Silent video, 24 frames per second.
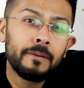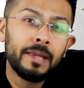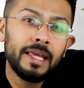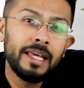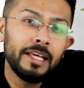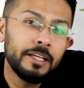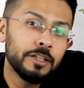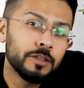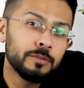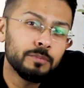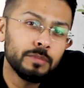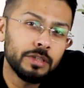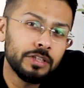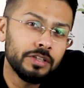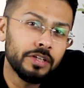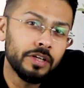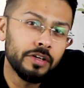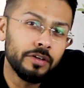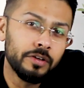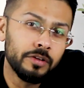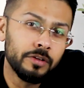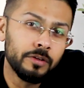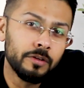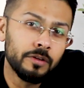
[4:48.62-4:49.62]
Each
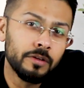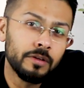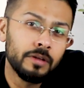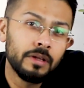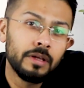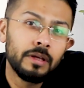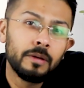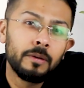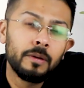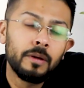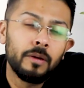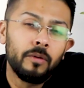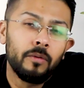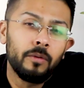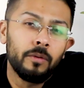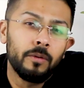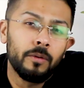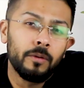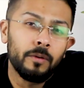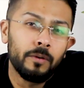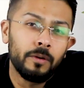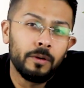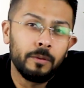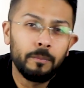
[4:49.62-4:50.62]
material
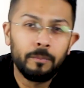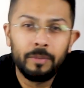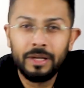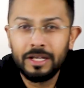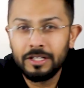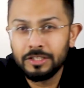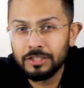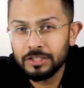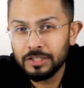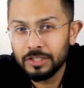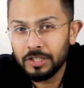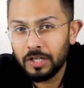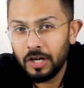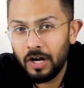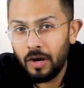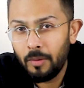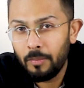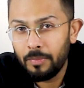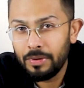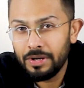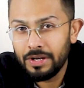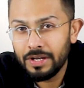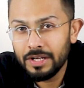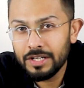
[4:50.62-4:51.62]
or patient
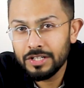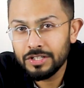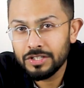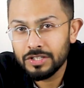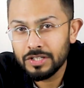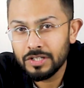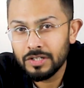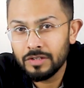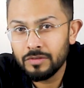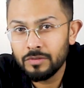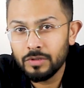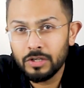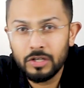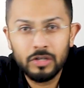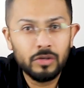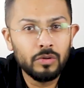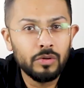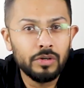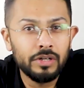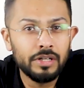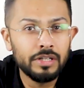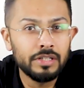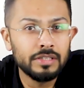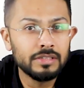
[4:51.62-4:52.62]
combination
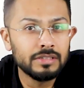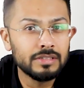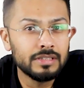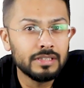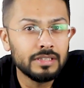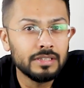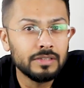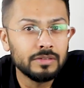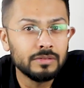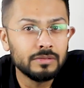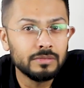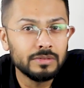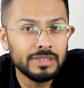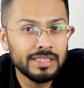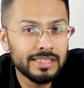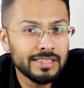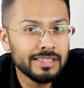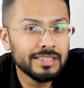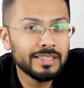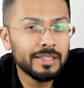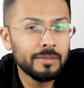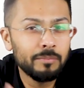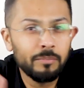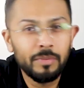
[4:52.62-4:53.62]
requires a
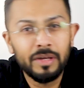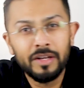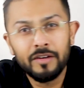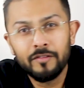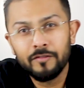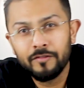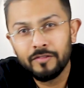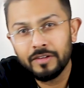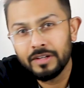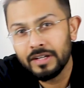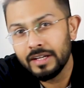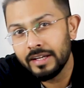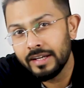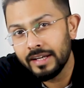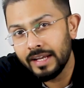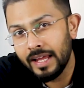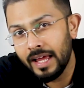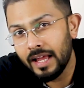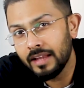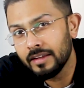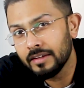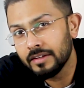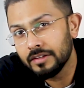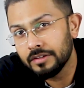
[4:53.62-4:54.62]
risk-benefit
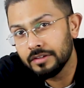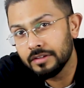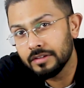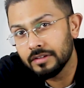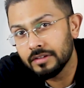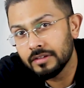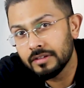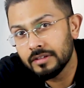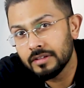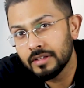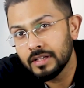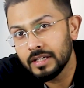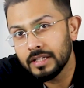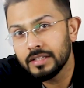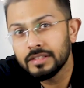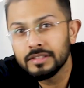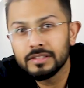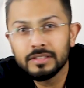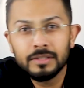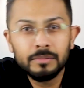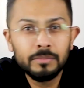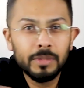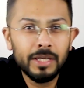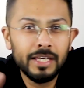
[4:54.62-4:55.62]
analysis. In
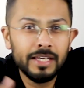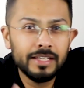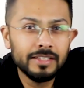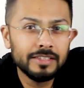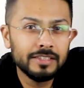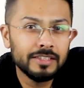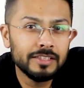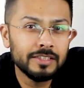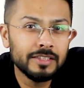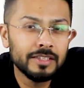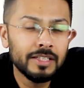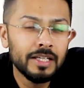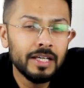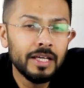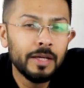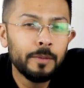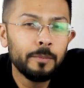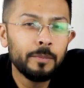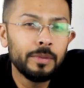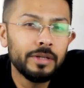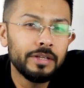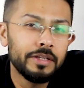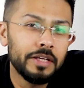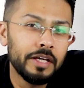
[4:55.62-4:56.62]
some cases,
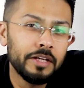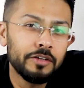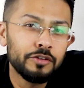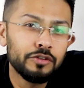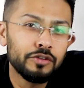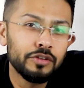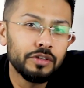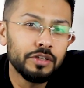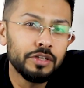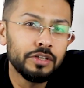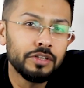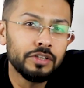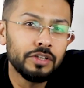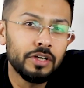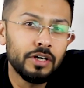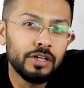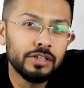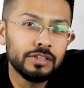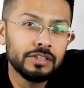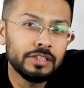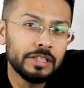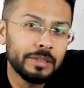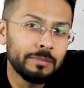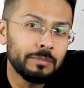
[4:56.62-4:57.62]
potentially
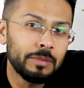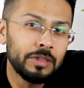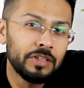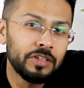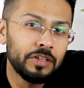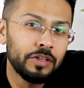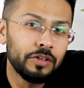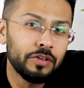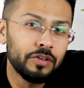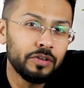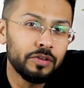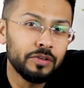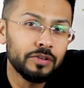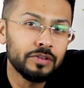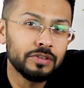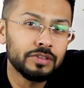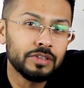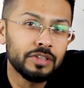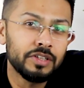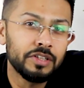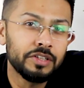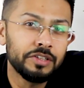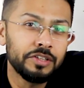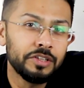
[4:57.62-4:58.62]
toxic materials
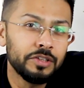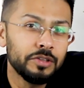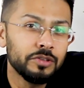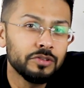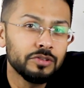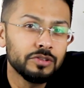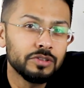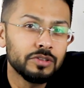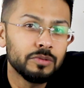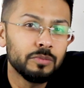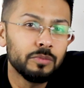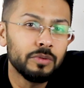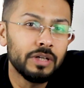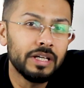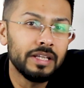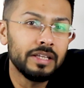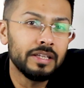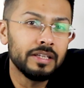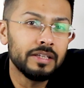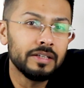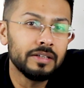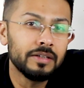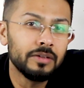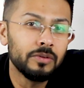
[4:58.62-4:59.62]
are used
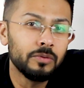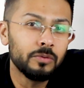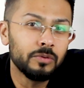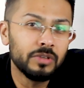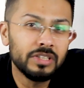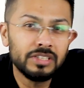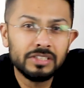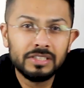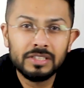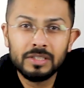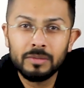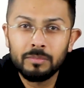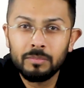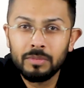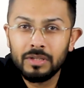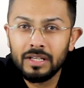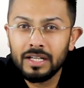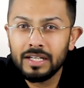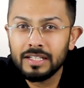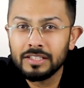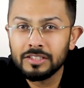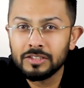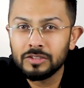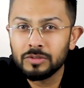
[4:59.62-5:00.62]
when the risk
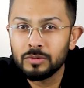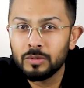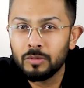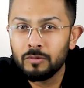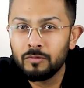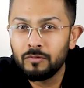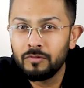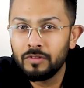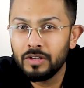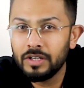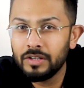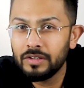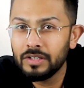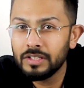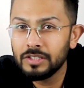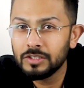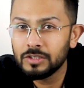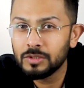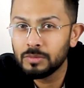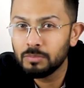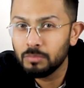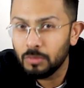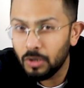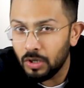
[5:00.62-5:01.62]
applies to a very
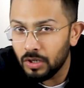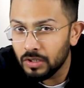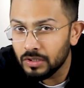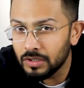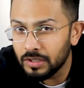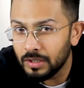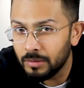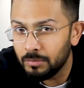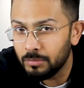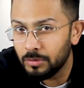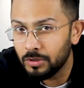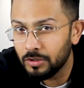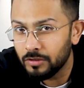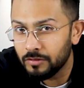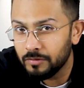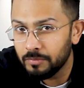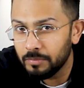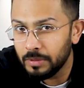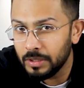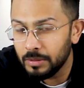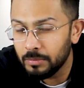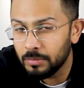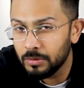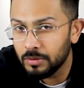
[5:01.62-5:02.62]
small number of
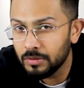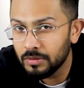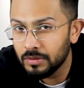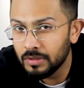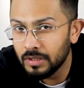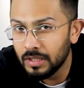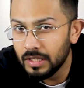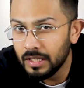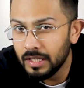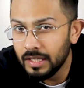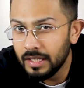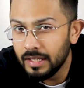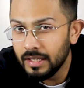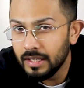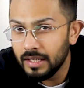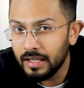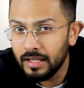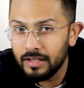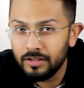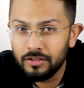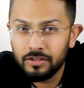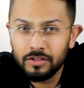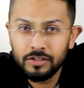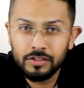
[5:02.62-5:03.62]
people
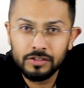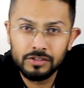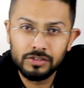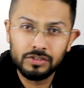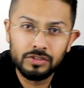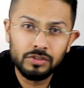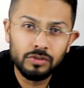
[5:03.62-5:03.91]
and there is